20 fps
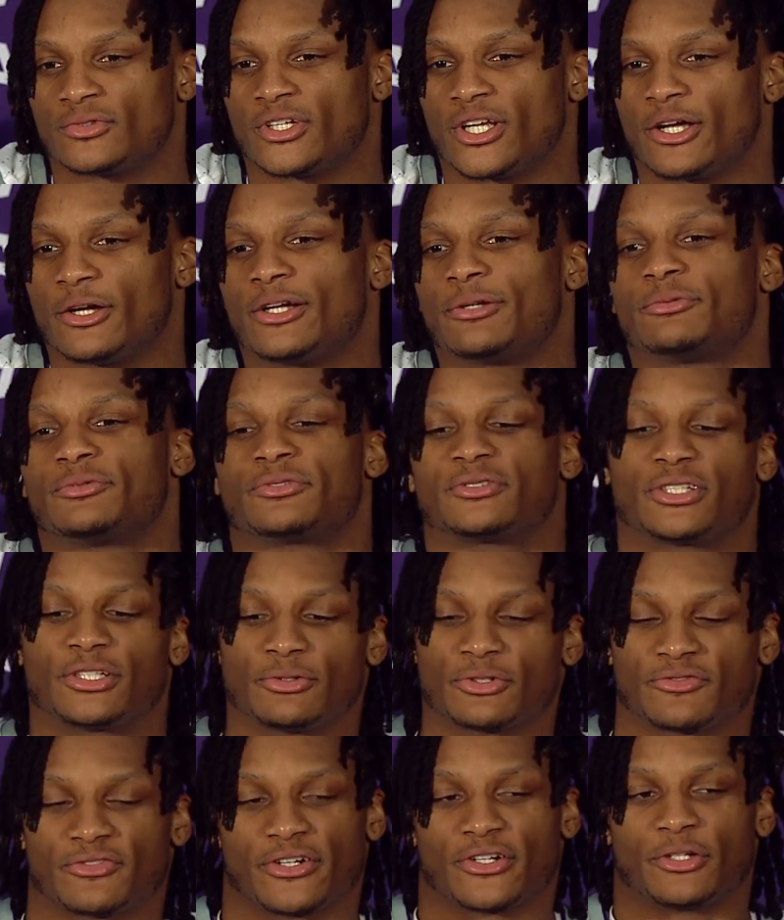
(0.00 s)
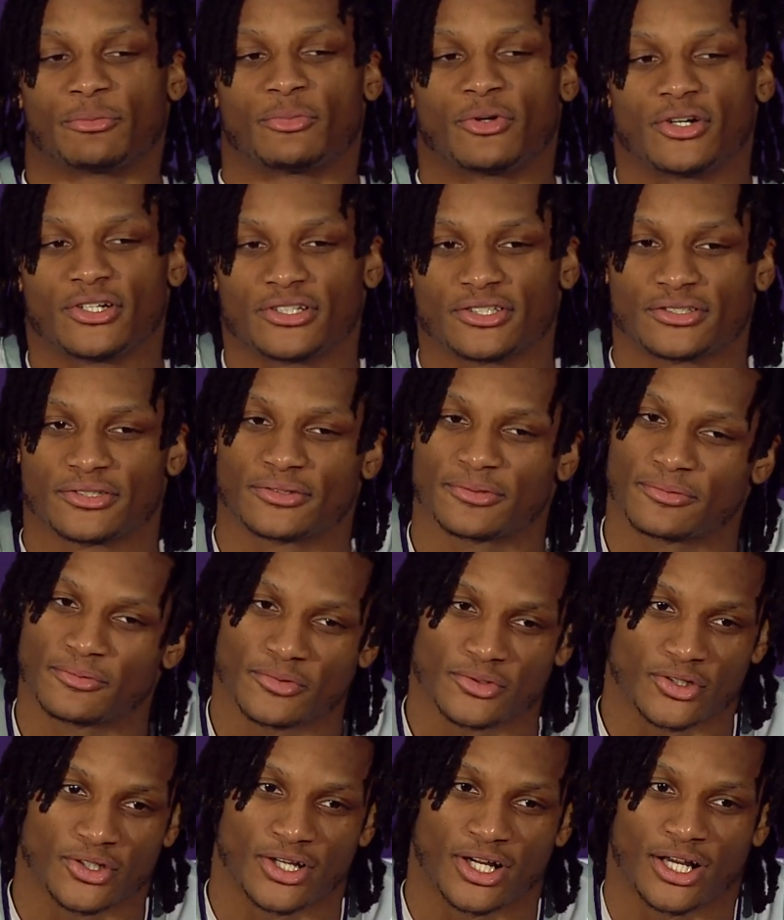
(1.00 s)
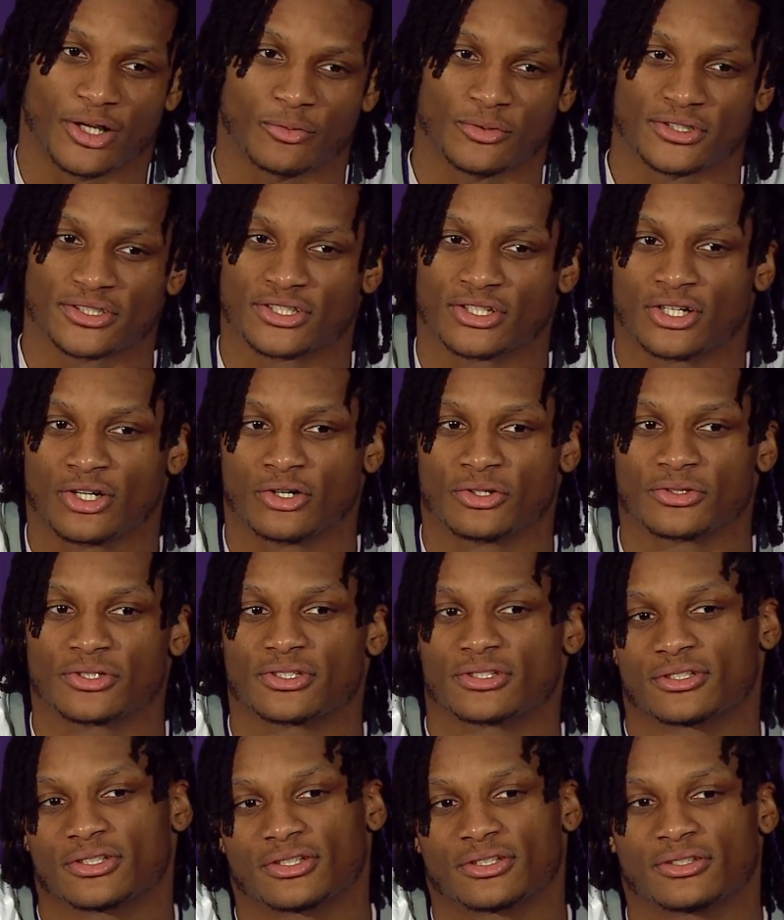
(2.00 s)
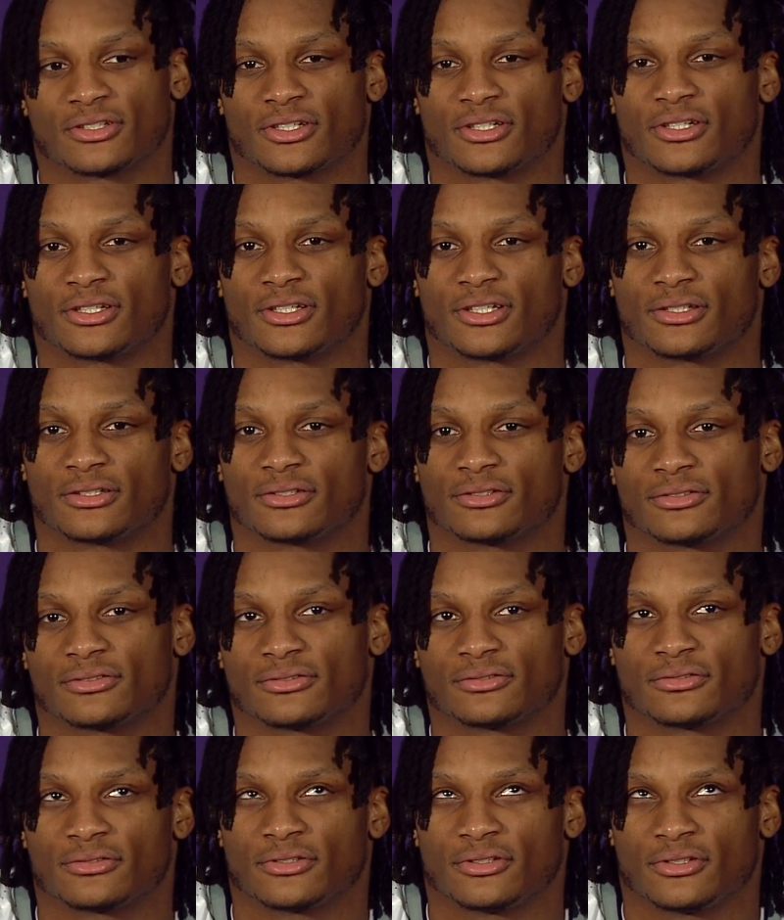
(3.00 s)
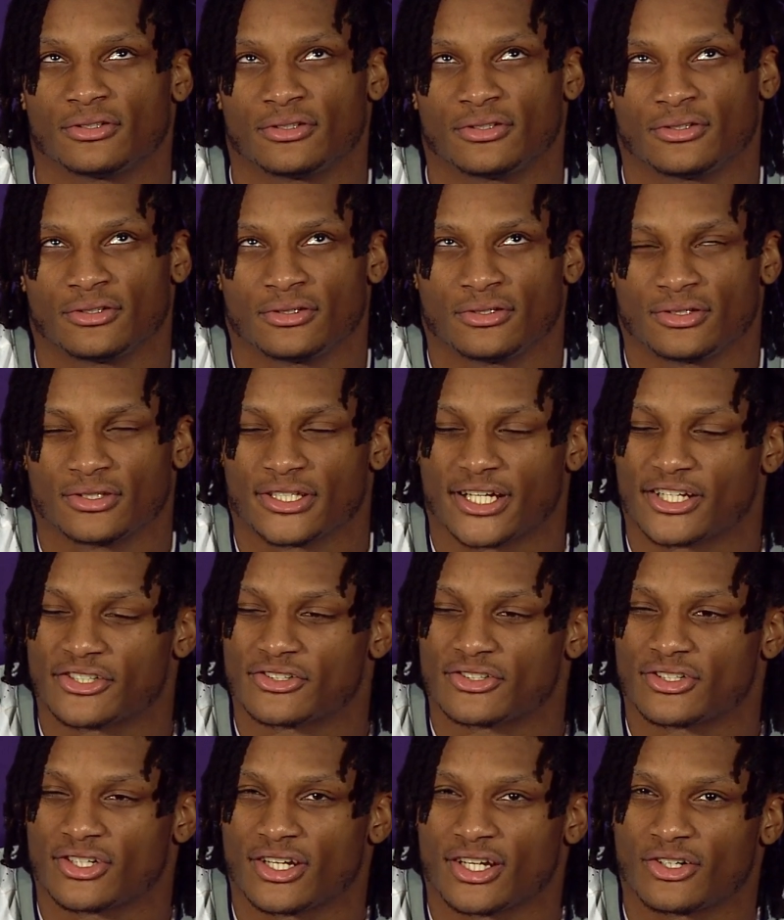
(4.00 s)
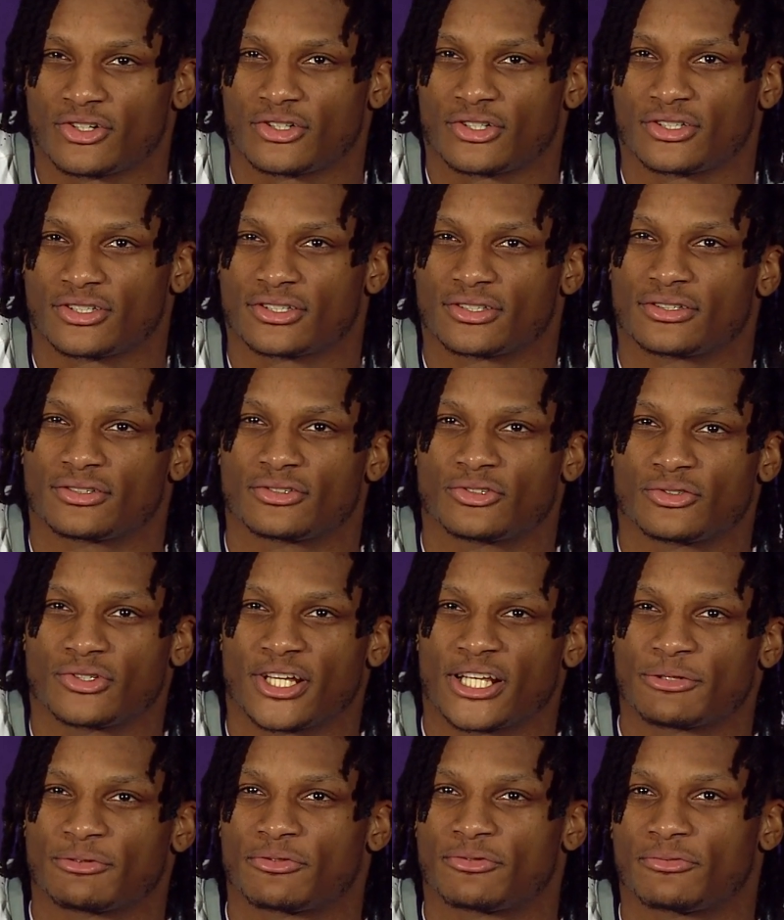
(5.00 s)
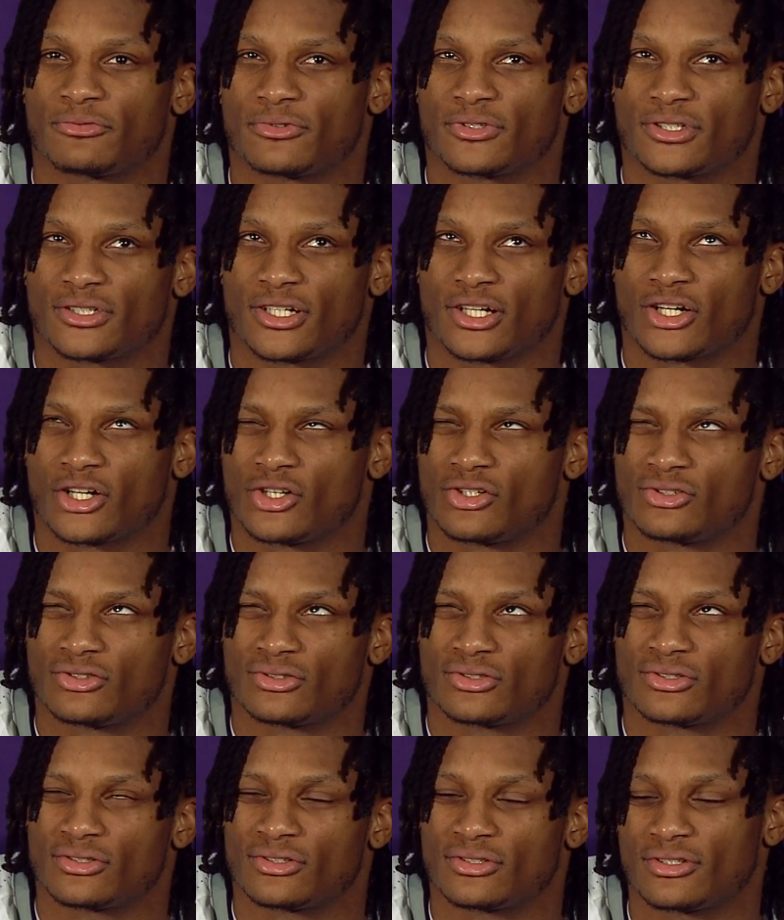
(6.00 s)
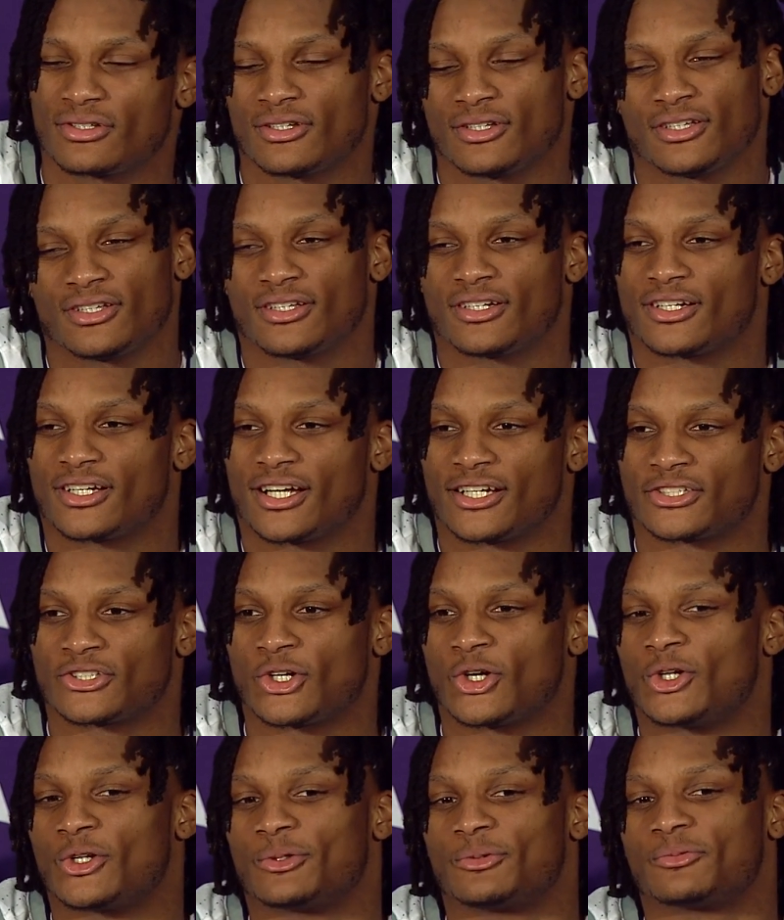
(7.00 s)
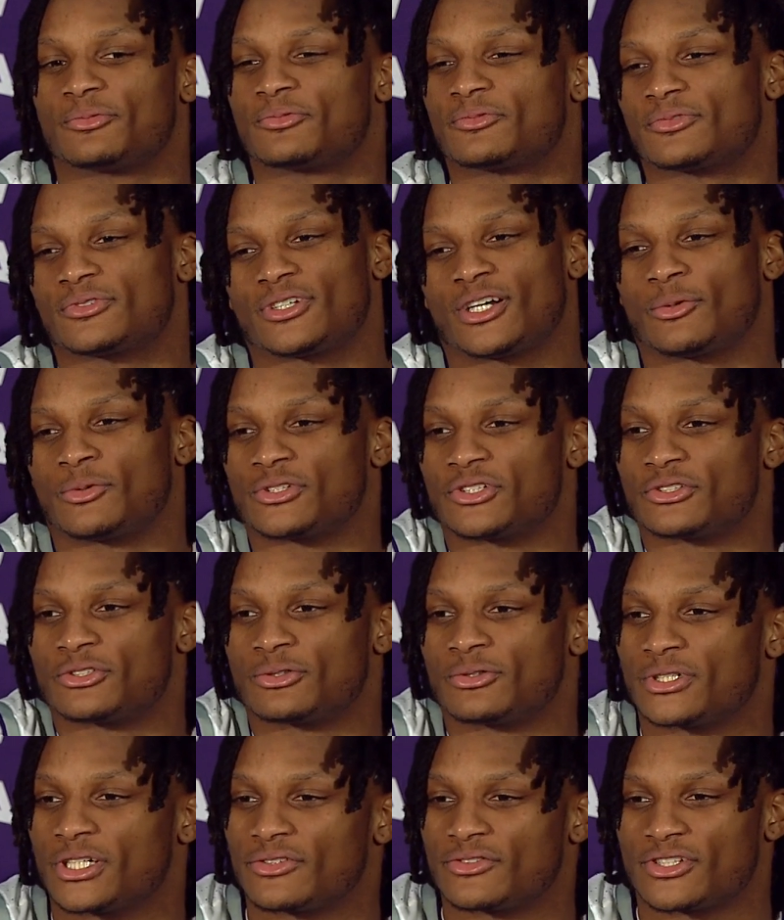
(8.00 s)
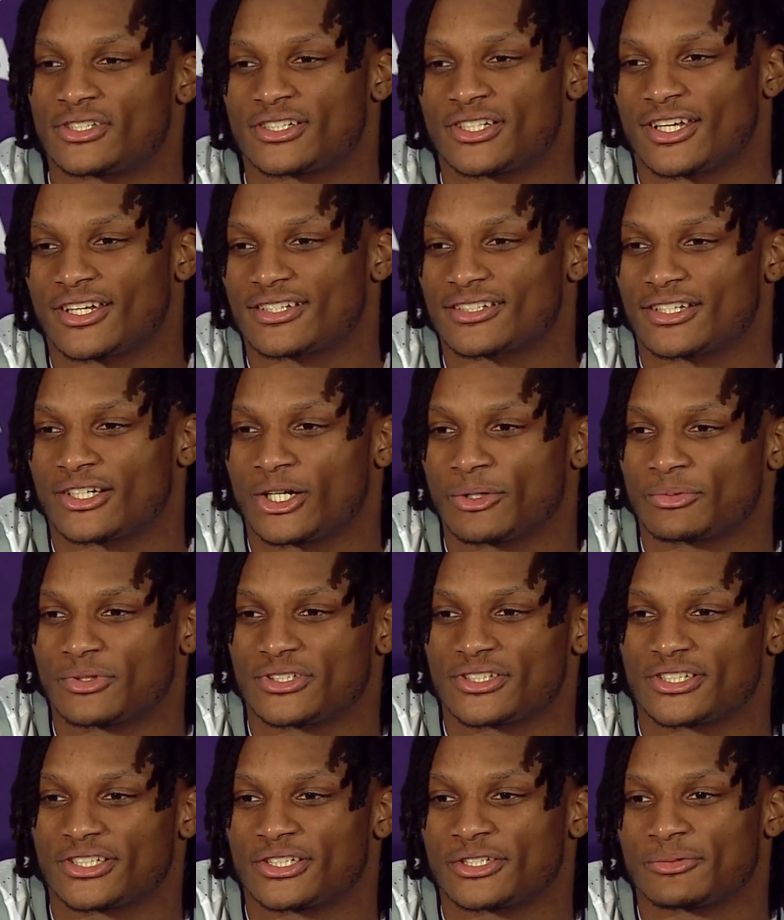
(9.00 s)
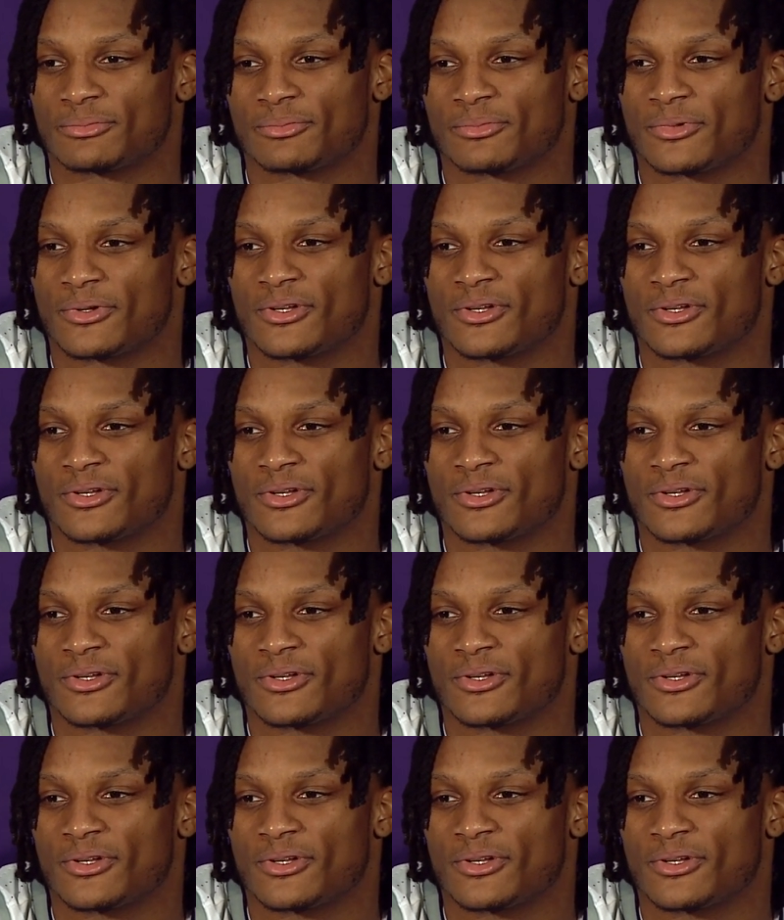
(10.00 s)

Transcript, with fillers: Uh, I mean, it was very important. You know, I went to coach the yesterday or two days ago, and I told him I want to do whatever it takes to help the team.